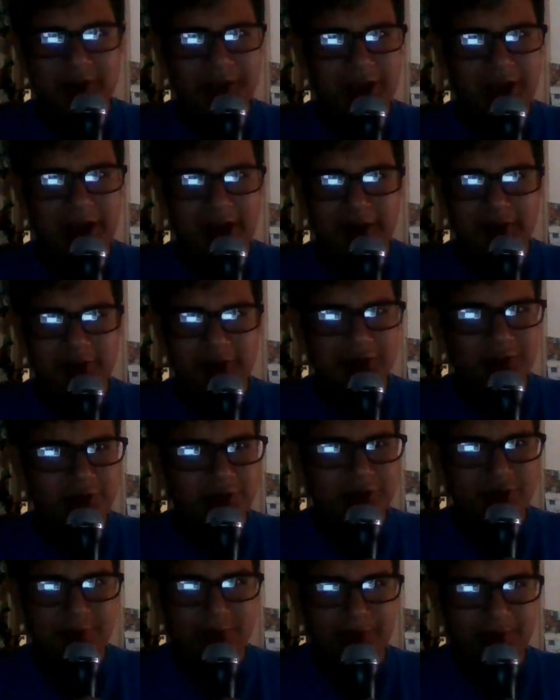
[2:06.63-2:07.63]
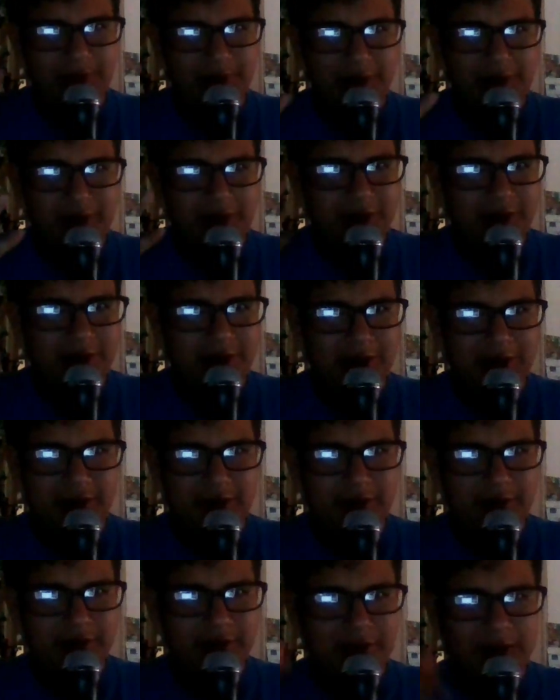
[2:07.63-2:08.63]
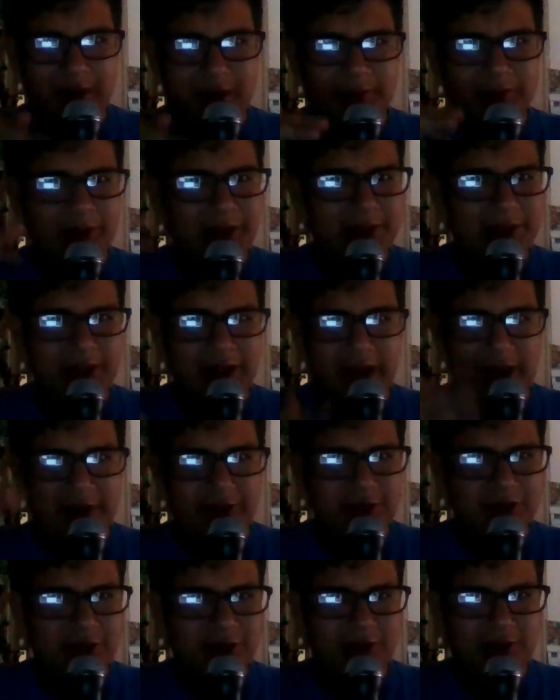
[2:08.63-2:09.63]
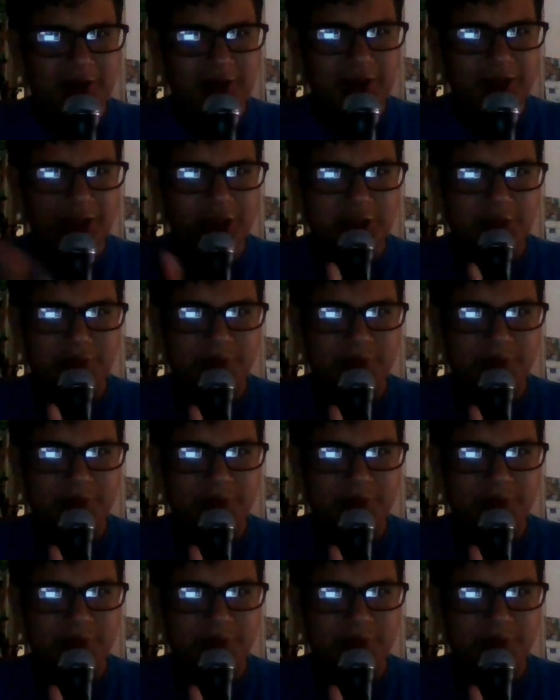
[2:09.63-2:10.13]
characters were really good, and I really like the character arcs.